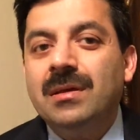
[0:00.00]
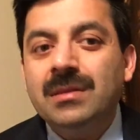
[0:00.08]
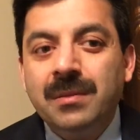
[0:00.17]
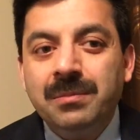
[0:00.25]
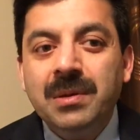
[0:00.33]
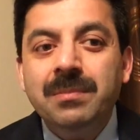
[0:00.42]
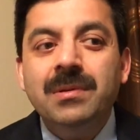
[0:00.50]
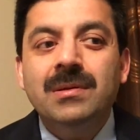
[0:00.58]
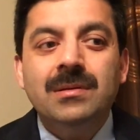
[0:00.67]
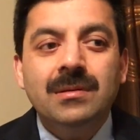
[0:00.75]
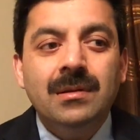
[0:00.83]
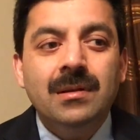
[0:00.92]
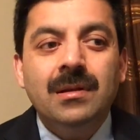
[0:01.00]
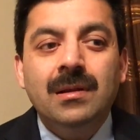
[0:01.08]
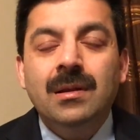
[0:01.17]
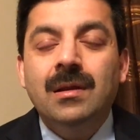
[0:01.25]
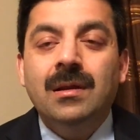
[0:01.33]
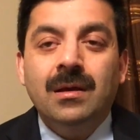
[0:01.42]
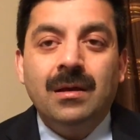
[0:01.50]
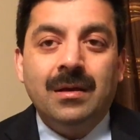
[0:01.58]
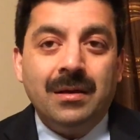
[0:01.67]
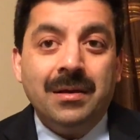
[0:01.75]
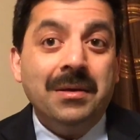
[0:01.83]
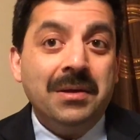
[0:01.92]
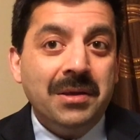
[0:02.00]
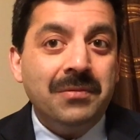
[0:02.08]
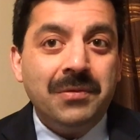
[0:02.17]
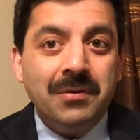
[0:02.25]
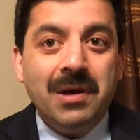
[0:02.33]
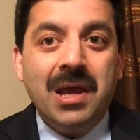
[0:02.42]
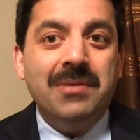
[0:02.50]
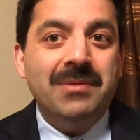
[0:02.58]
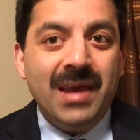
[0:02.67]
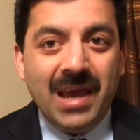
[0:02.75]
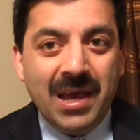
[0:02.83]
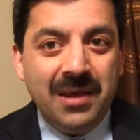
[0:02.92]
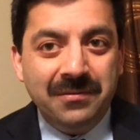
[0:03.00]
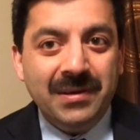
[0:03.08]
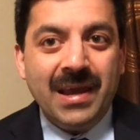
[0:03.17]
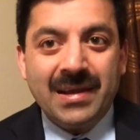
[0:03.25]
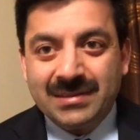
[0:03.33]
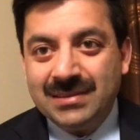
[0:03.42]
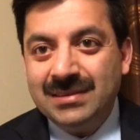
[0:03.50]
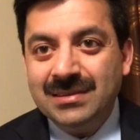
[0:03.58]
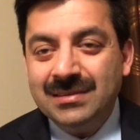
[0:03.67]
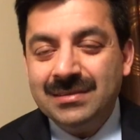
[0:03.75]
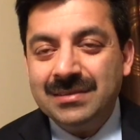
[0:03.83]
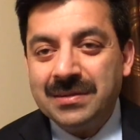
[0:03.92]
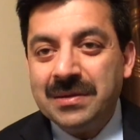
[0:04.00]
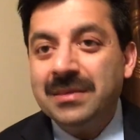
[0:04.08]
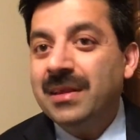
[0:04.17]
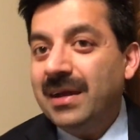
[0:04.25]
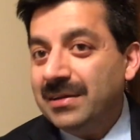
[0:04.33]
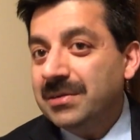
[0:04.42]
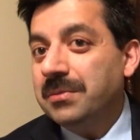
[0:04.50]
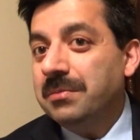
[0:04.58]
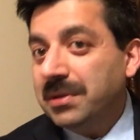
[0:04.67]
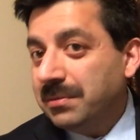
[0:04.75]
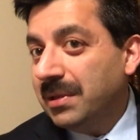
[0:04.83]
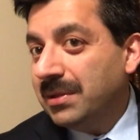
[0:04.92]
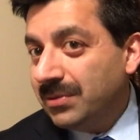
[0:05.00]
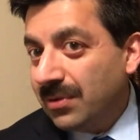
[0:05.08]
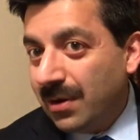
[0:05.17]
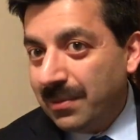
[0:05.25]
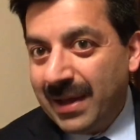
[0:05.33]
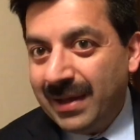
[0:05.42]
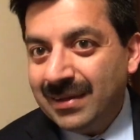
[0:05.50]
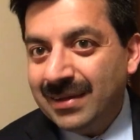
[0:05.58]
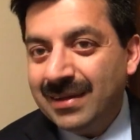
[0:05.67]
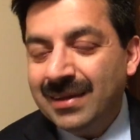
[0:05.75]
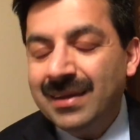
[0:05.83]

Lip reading: The people, if you have a heavy accent, that is a big, big drawback.